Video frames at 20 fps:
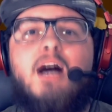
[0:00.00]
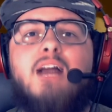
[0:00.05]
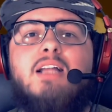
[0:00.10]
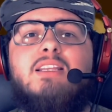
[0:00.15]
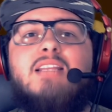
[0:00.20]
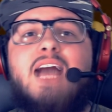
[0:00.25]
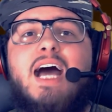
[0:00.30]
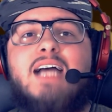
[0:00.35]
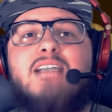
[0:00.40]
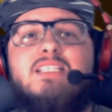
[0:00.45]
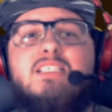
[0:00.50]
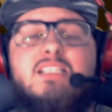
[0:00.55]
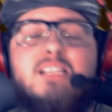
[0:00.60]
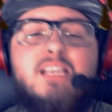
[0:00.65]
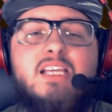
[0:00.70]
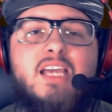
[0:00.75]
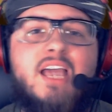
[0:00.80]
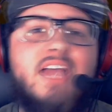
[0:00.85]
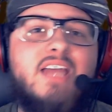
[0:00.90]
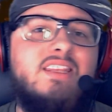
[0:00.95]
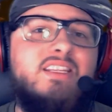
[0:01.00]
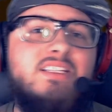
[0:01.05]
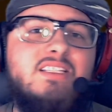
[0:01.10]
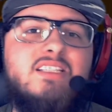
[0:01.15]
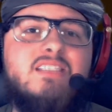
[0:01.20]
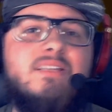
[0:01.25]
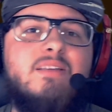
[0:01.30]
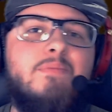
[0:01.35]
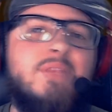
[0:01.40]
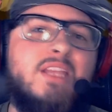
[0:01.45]
Lastly, and this
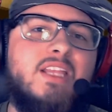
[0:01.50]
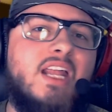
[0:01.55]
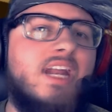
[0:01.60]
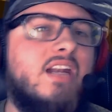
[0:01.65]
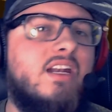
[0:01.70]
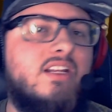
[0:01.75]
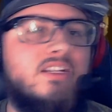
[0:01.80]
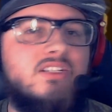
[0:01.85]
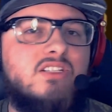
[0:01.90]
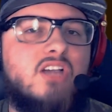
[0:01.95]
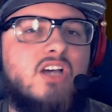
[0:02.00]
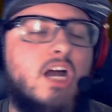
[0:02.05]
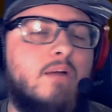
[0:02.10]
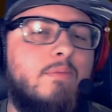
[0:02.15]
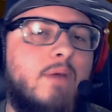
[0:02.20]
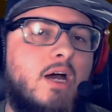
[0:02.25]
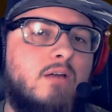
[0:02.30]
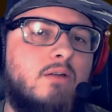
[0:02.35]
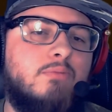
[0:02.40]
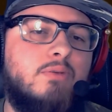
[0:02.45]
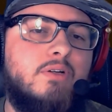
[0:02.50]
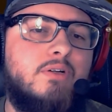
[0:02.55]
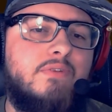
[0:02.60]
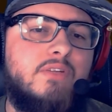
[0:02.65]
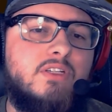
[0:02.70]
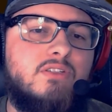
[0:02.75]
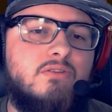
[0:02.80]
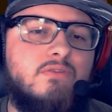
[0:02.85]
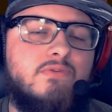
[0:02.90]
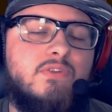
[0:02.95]
is something that I didn't talk about in
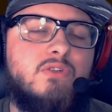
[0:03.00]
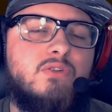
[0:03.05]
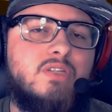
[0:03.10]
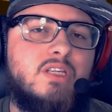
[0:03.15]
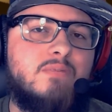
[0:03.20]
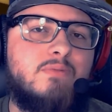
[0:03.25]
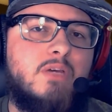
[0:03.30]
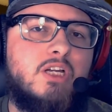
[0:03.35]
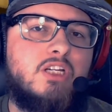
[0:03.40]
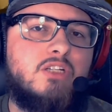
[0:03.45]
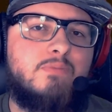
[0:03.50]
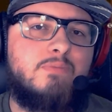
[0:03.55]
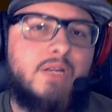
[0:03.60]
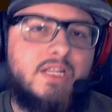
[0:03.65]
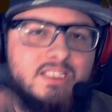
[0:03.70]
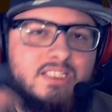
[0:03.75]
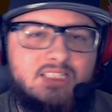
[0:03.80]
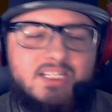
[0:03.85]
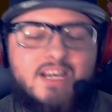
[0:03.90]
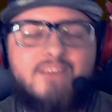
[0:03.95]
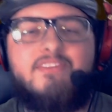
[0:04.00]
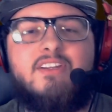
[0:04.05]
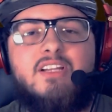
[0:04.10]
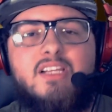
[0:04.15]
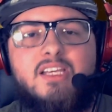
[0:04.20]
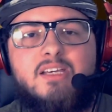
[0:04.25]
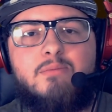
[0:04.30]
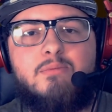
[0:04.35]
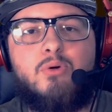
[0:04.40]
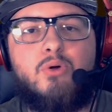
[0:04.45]
previous reviews as much, but it's
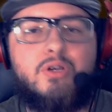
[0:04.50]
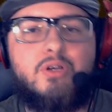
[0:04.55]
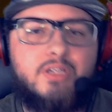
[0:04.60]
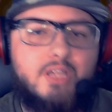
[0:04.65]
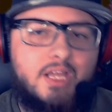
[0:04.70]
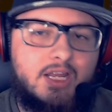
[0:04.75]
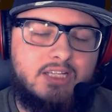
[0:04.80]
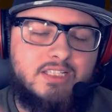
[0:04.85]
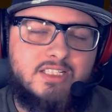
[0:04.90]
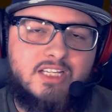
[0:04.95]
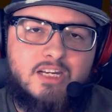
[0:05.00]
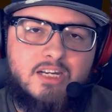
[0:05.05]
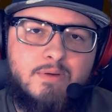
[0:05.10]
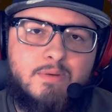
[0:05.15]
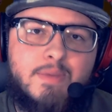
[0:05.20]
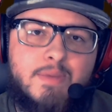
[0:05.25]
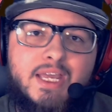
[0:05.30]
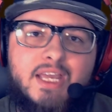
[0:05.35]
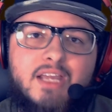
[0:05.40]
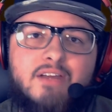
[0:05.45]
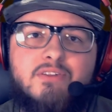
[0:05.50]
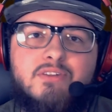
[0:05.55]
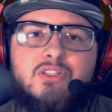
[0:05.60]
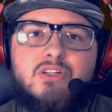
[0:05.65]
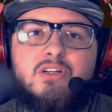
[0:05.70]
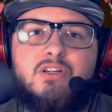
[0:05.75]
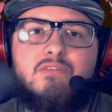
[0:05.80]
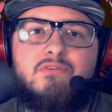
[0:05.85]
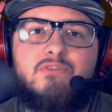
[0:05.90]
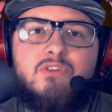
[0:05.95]
definitely important and it's going to be making
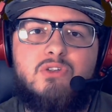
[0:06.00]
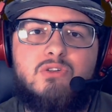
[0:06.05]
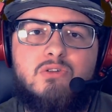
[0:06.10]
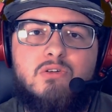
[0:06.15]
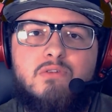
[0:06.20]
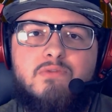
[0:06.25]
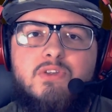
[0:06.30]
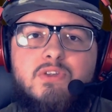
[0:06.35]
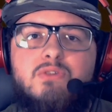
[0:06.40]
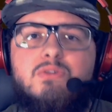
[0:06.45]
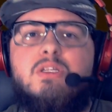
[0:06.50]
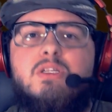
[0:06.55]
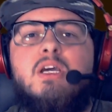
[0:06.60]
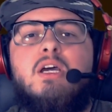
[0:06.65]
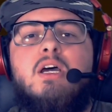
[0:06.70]
return reviews,